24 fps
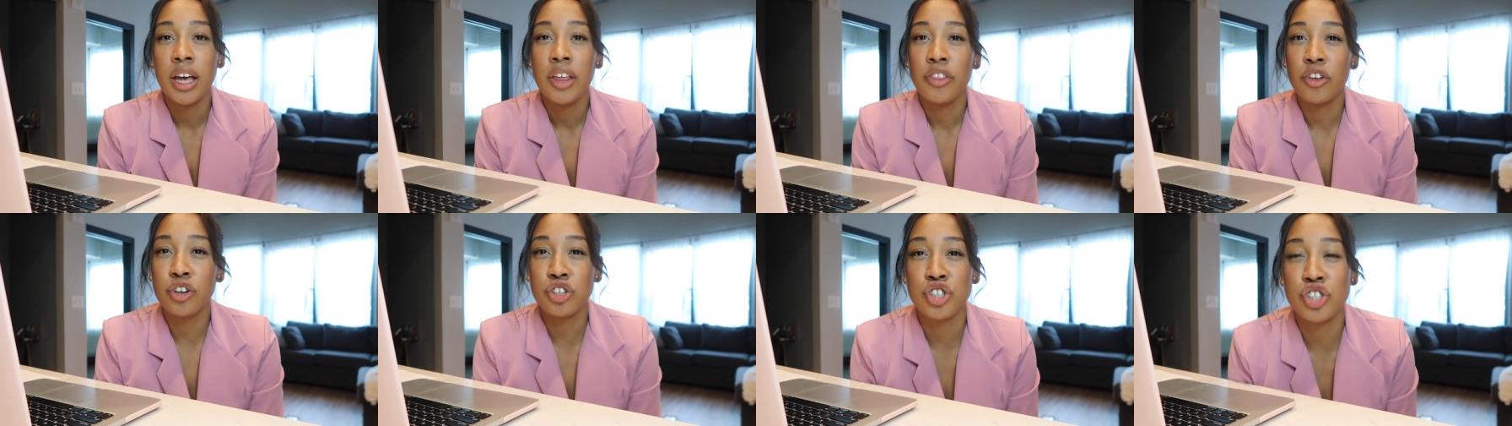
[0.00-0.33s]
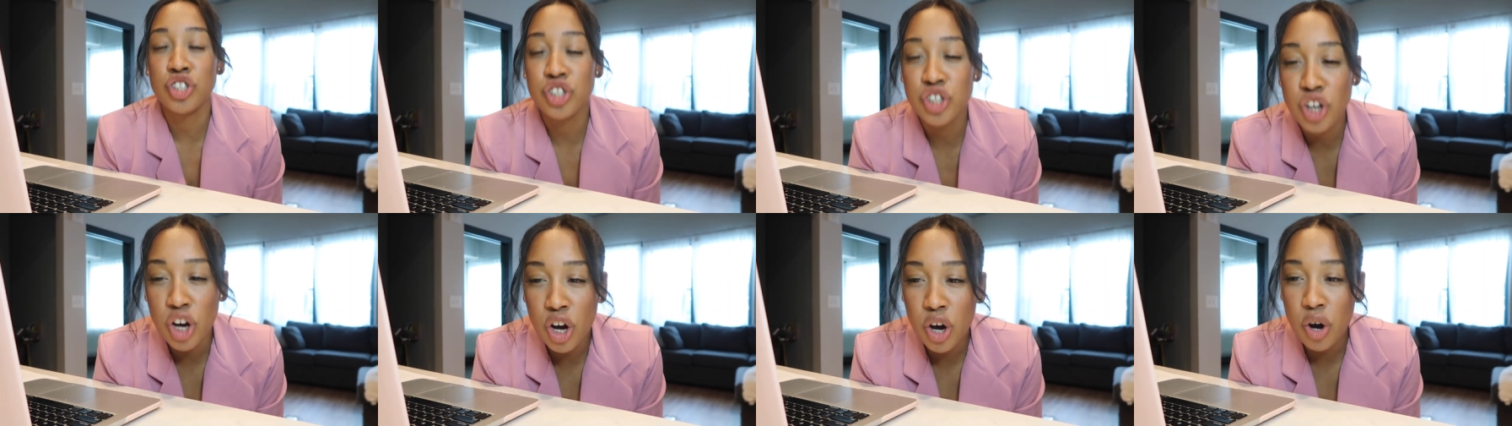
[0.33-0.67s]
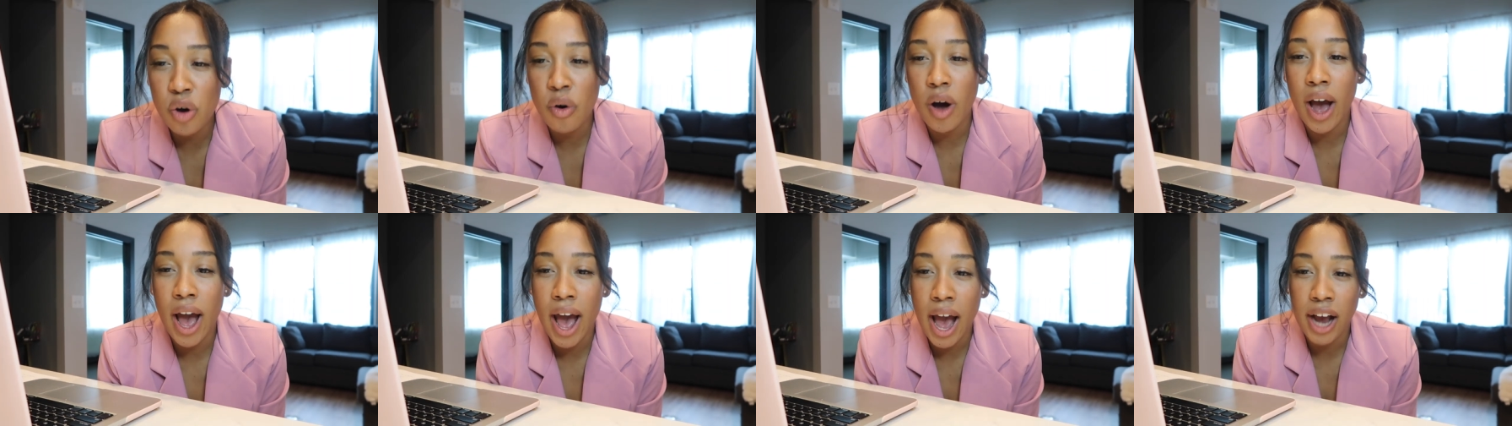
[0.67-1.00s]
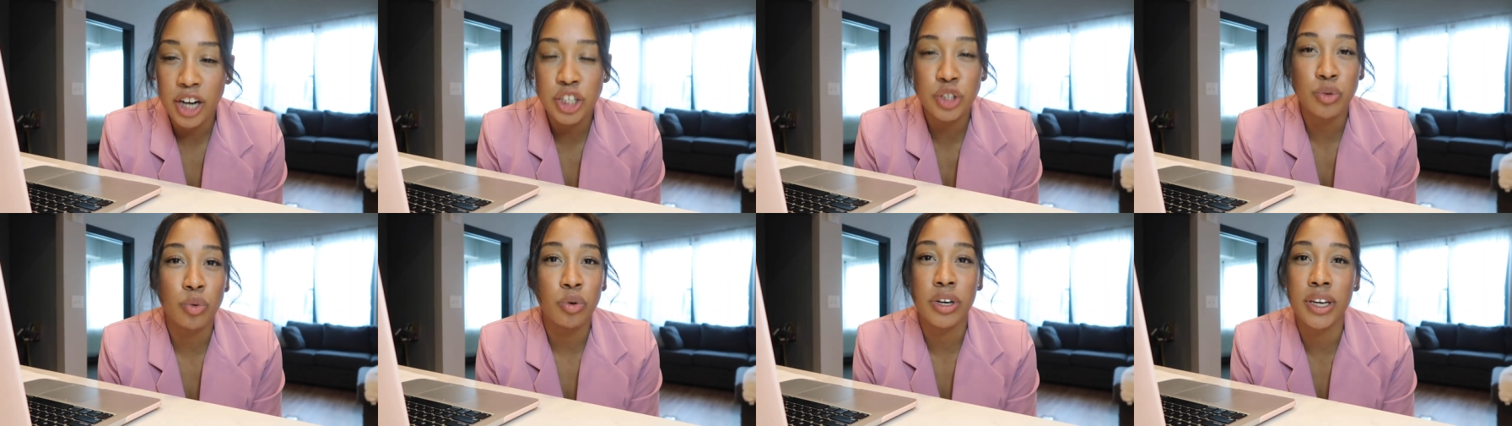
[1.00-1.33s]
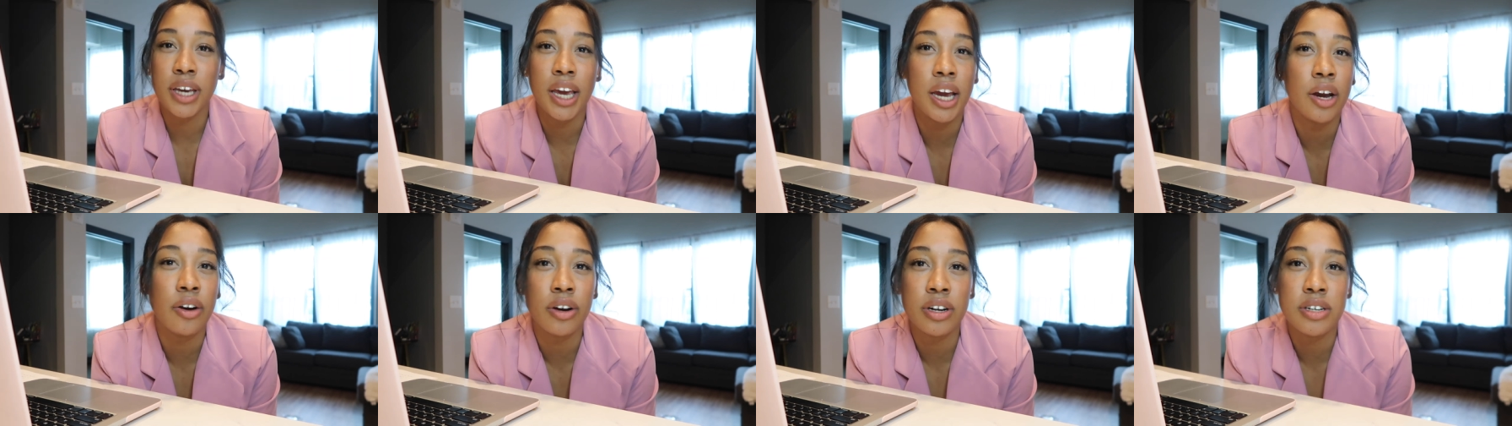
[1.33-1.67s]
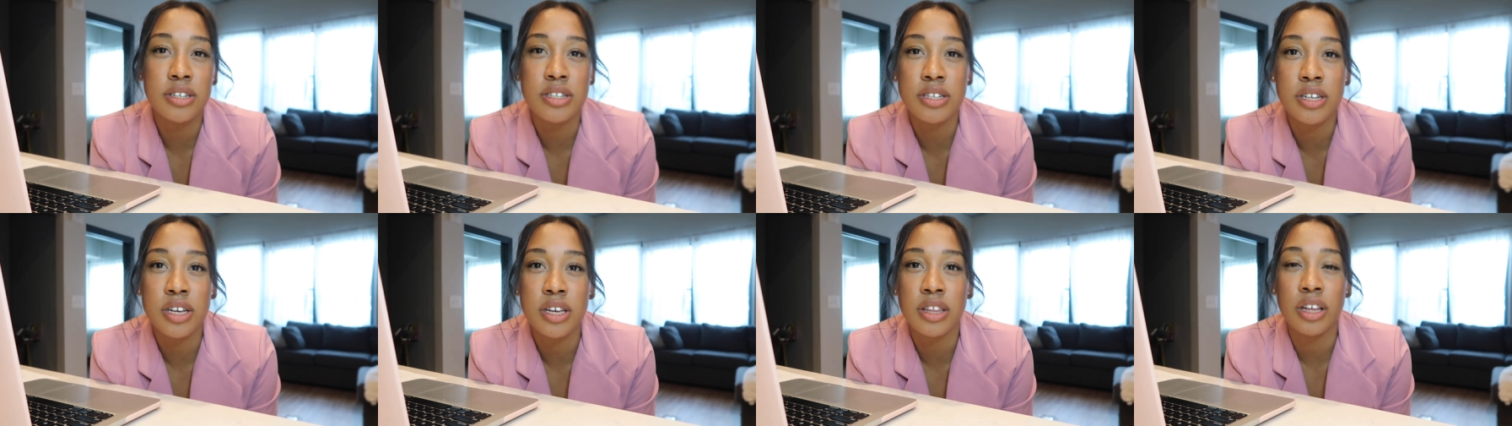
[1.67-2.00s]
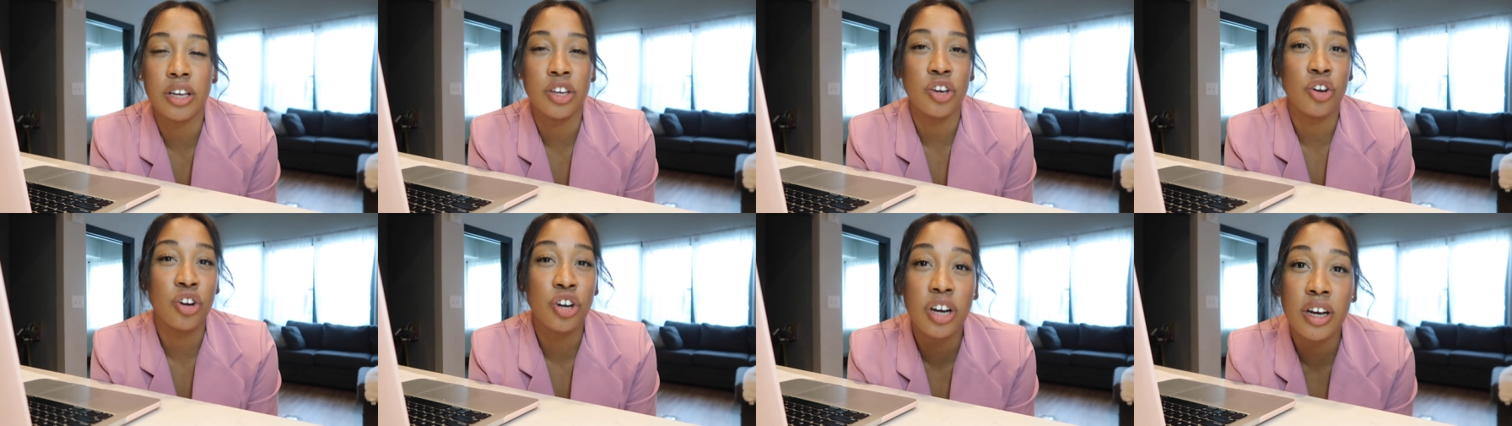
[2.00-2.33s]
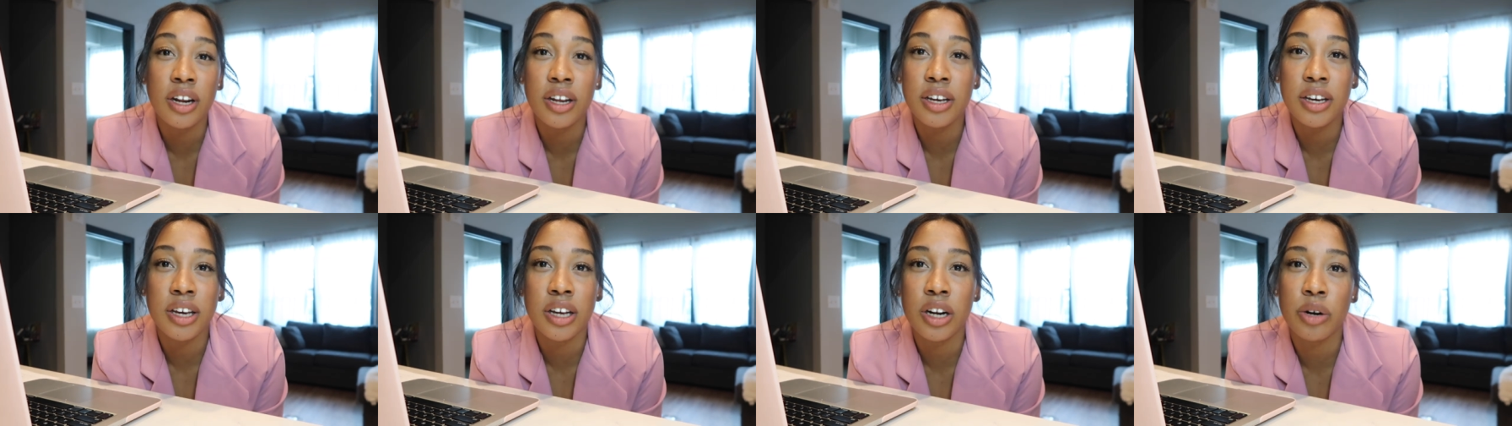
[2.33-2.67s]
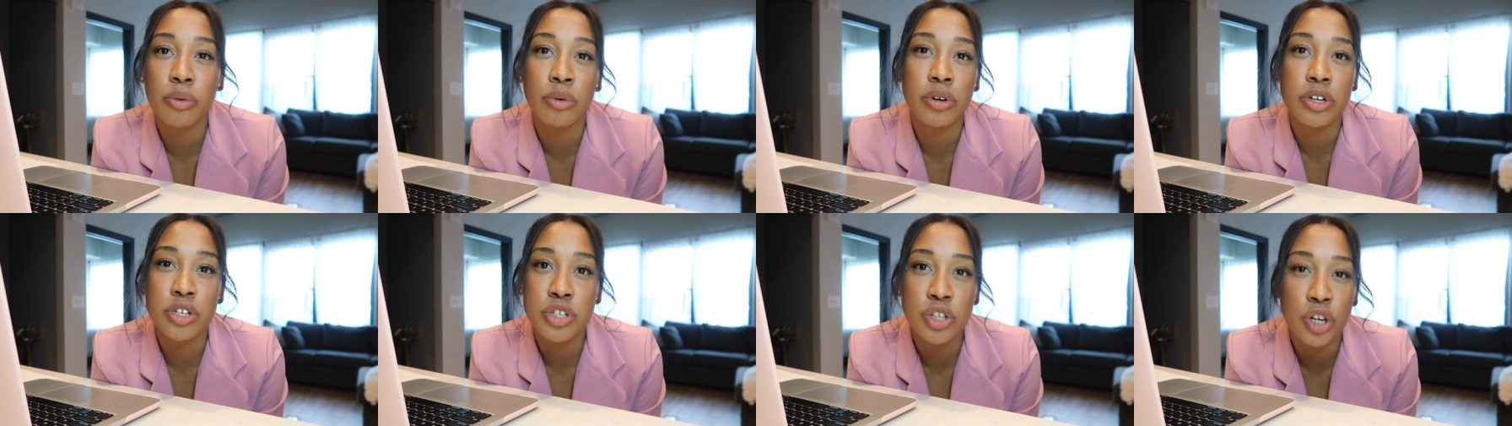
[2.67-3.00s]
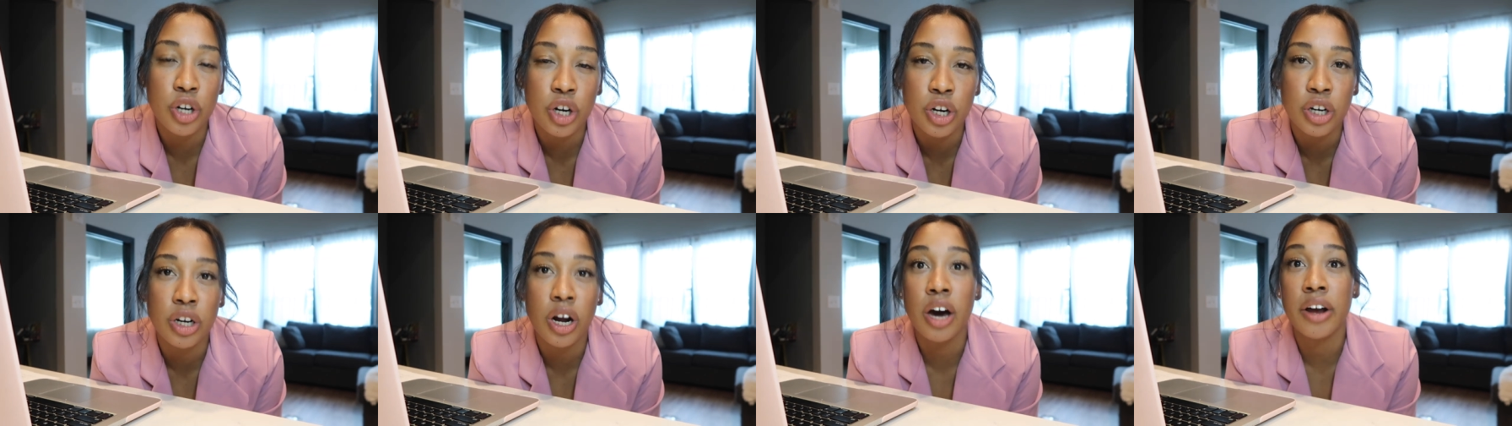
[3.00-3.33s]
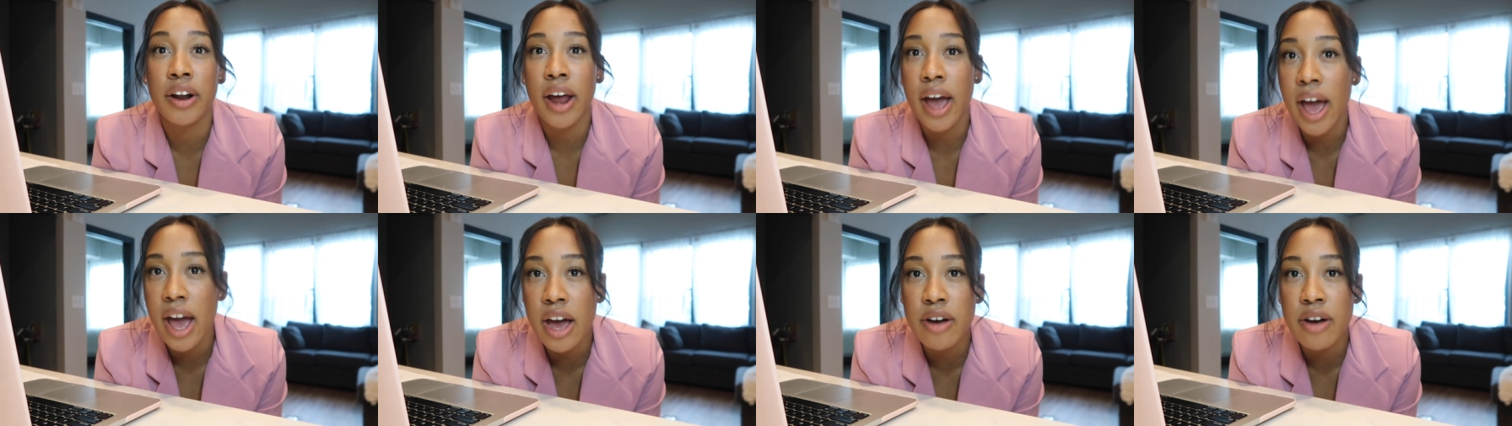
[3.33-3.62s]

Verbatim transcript: There's no actual guarantee that you're gonna get a return on